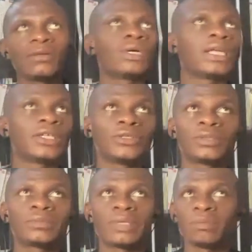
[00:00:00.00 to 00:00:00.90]
Whether
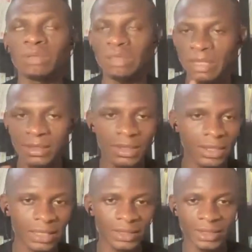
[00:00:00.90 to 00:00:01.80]
you're
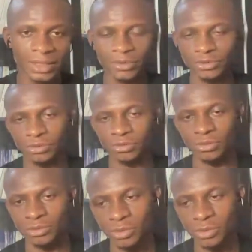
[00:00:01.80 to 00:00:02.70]
implementing Agile
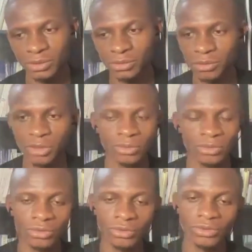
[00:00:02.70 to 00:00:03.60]

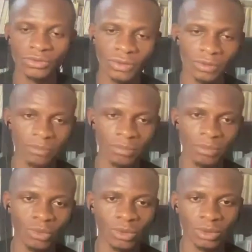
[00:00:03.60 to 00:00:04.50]
through Scrum
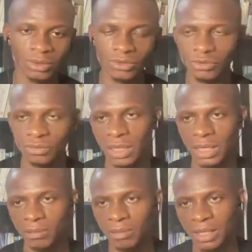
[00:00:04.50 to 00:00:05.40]
or through
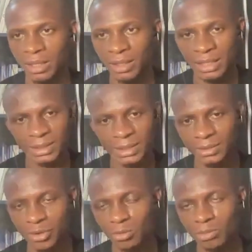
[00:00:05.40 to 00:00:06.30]
Kanban,
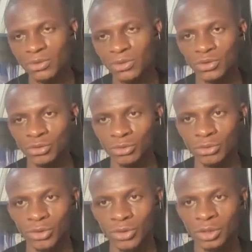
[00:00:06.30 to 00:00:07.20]
that's up to
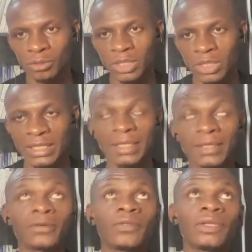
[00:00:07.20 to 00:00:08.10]
you. But at the
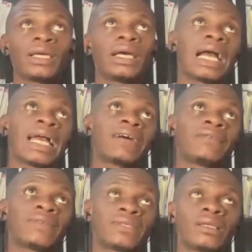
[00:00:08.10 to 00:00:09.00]
end of the day, I have